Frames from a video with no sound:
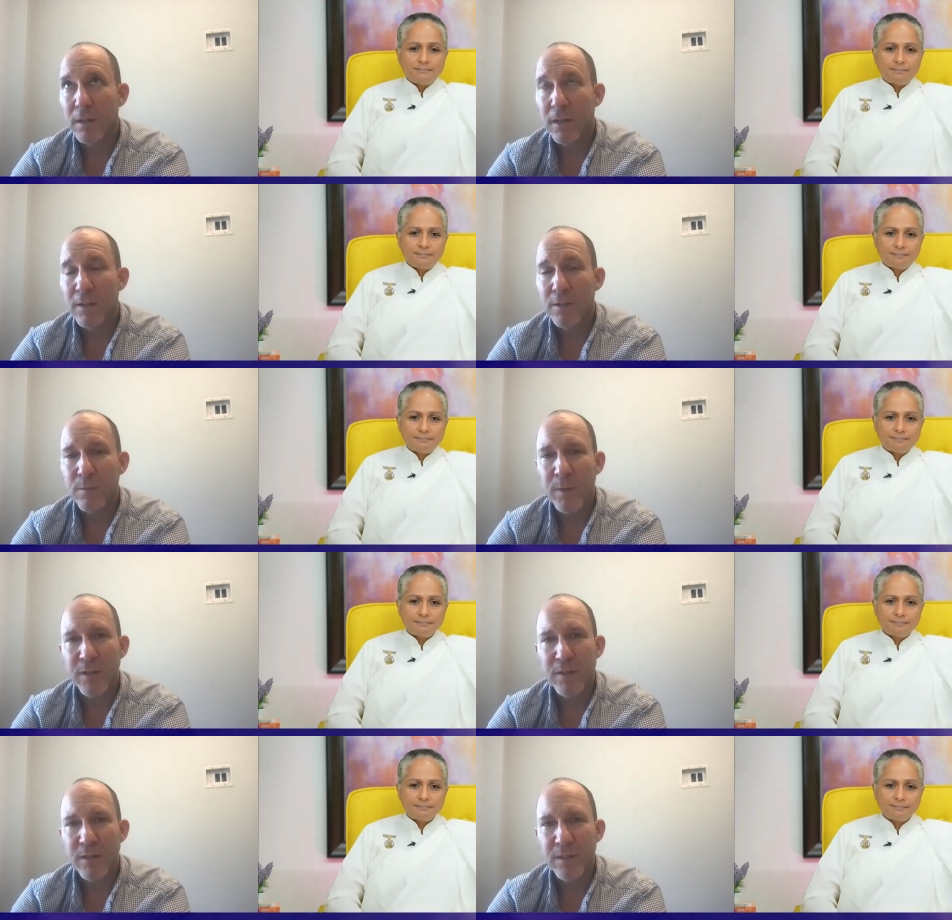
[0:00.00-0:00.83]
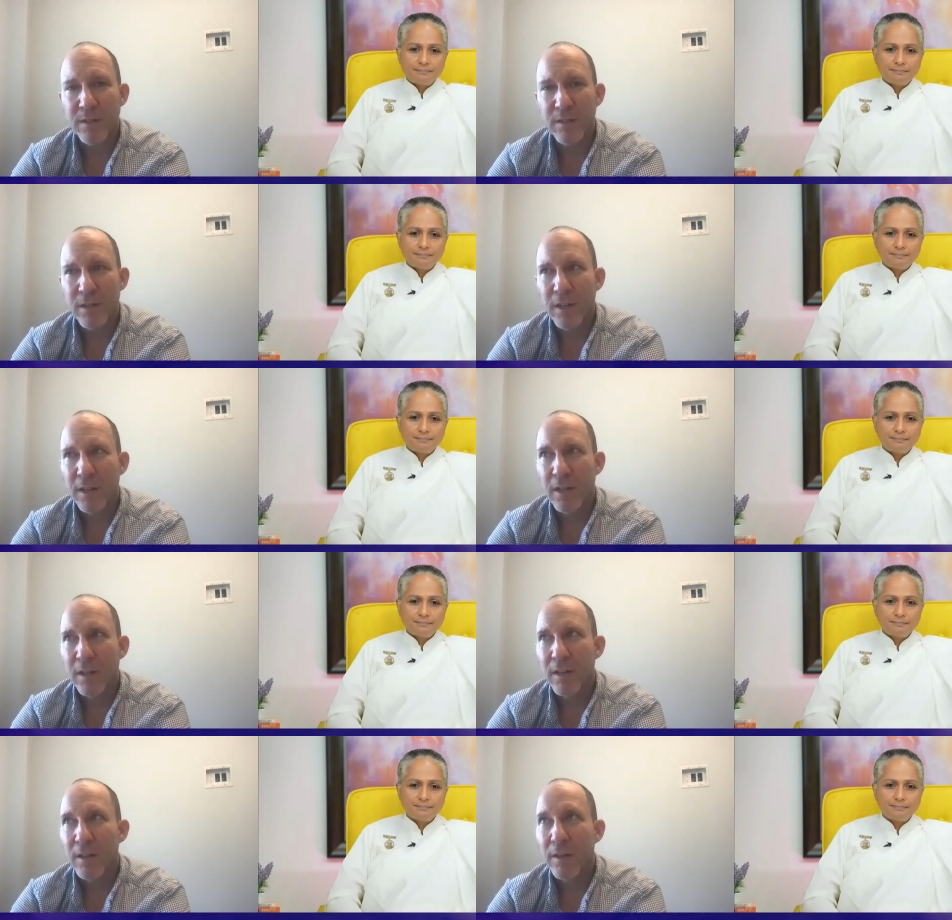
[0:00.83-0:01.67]
Speaker 1: as you mentioned,
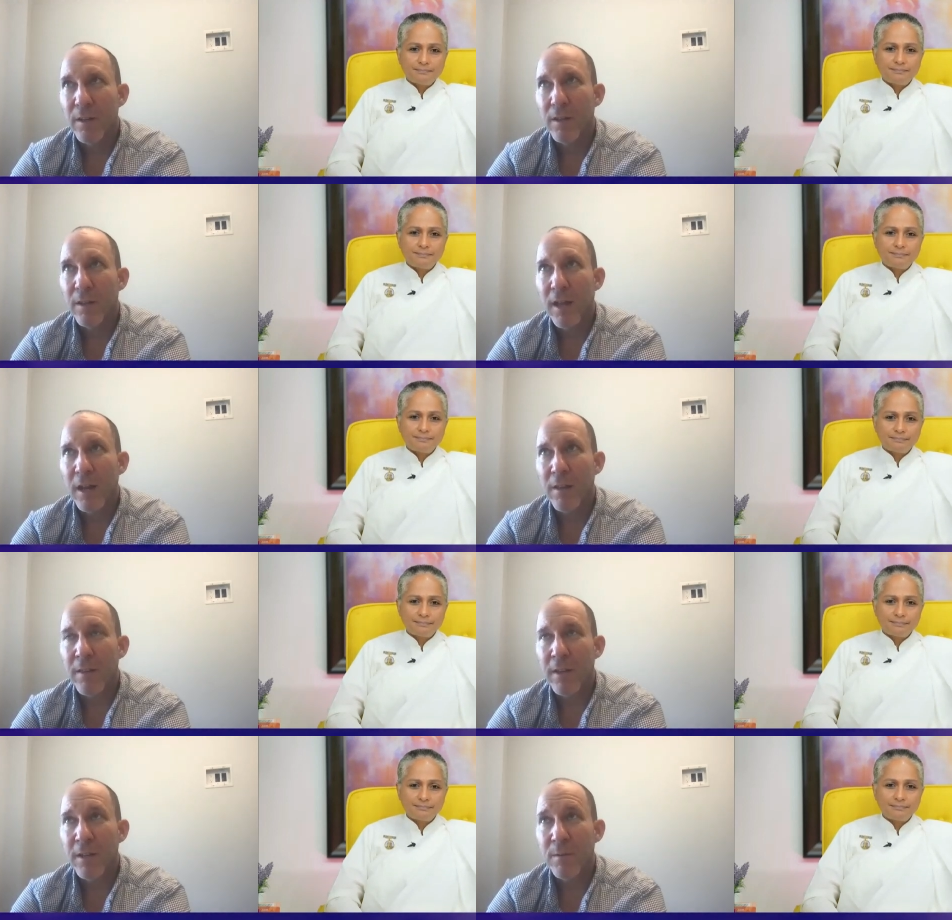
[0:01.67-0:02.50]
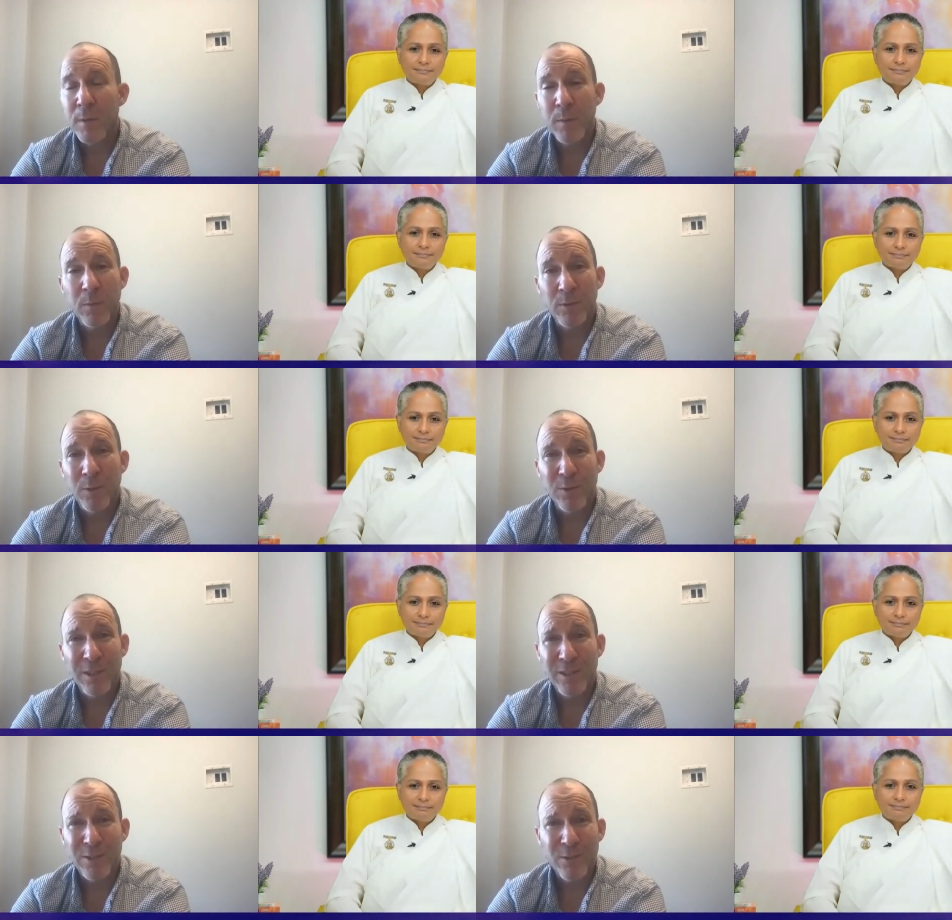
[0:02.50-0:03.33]
a lot of things people
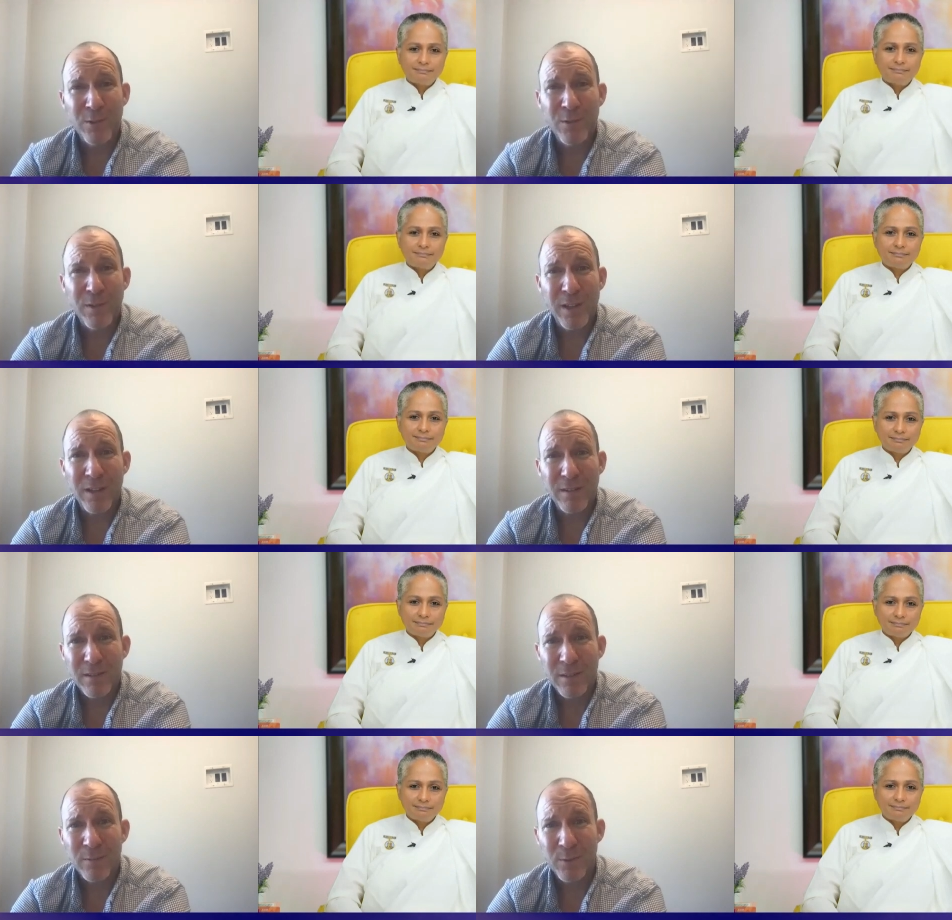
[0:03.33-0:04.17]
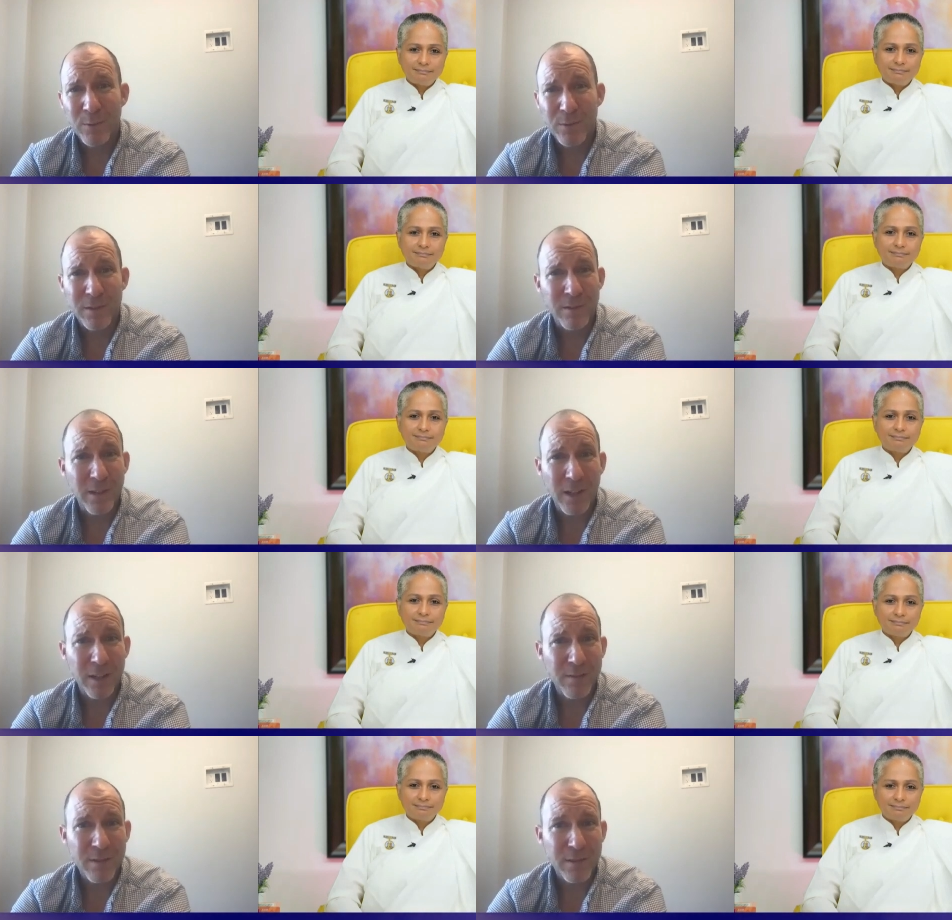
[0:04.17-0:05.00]
don't control that influence their
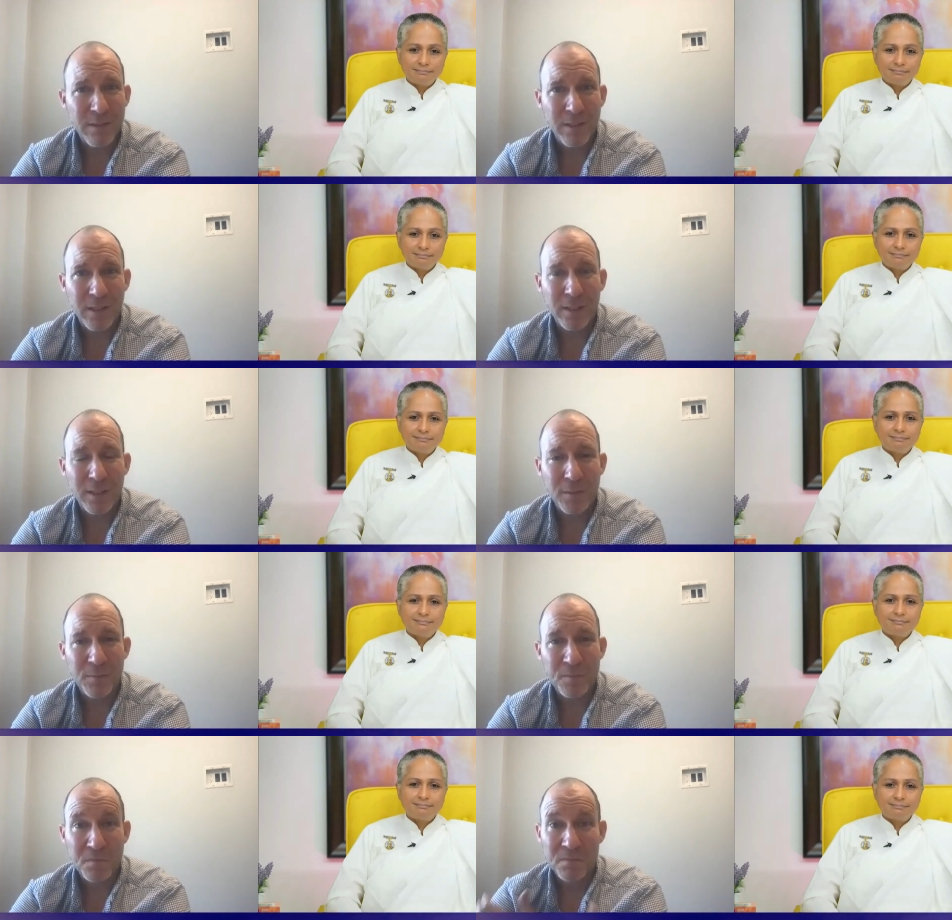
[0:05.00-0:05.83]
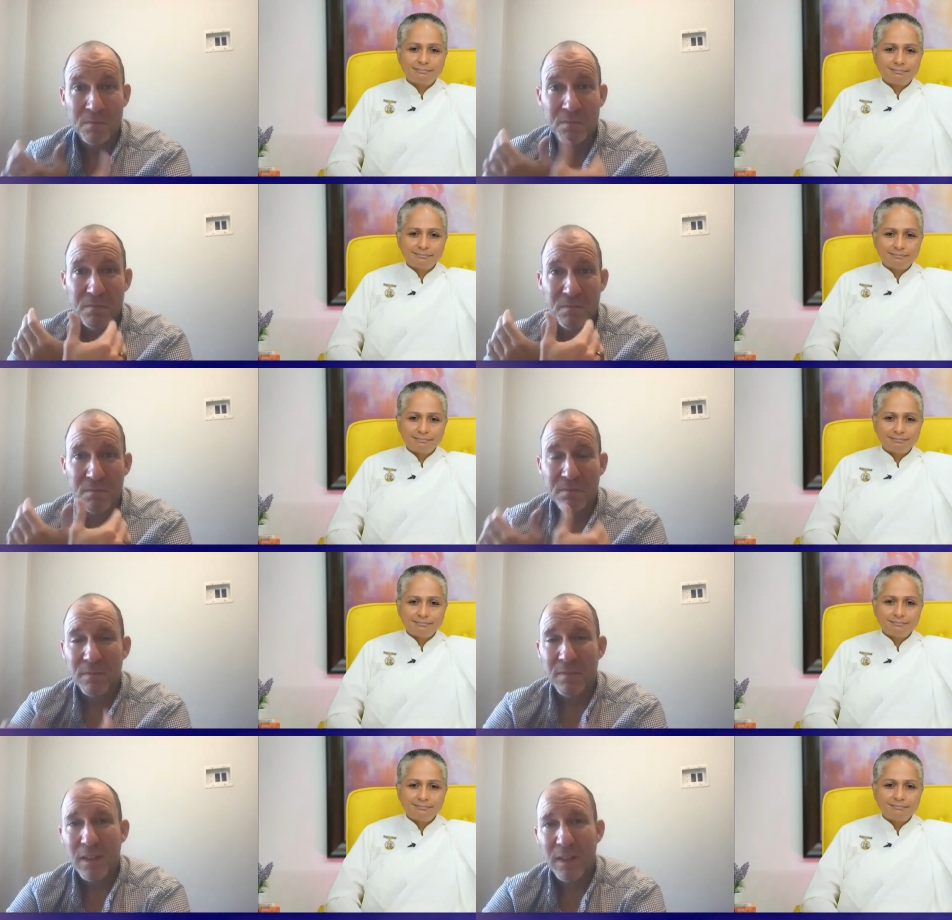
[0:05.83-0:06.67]
lives, like,
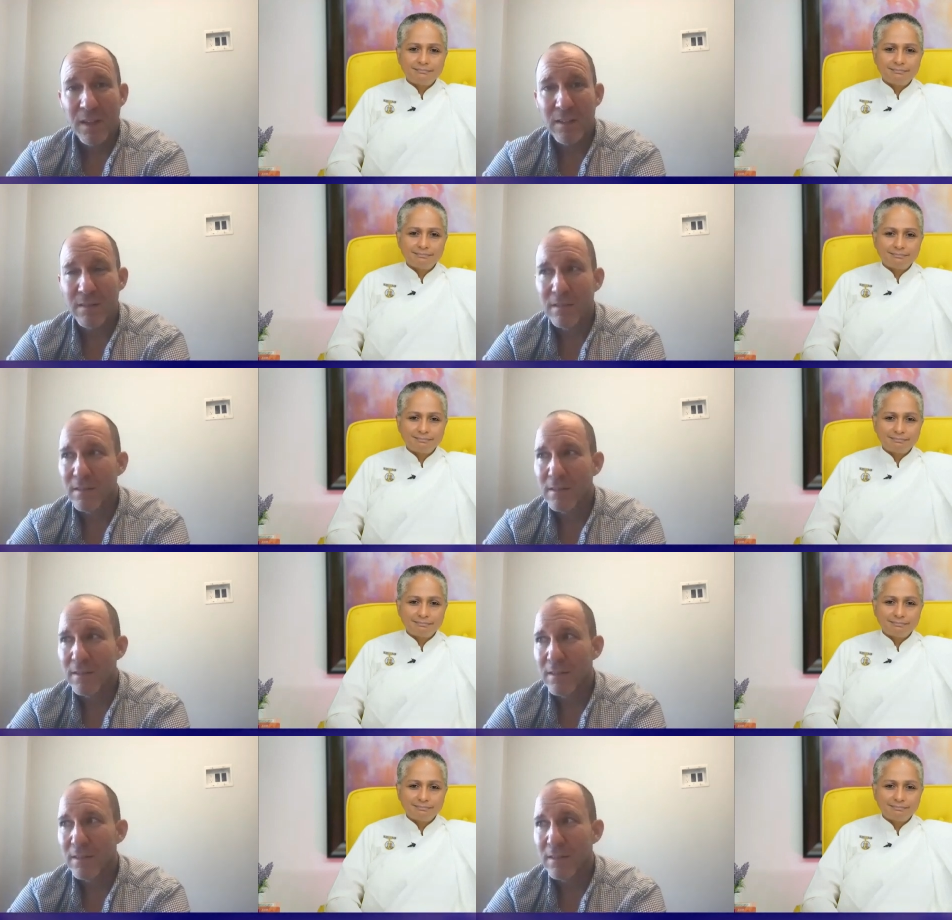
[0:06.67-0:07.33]
and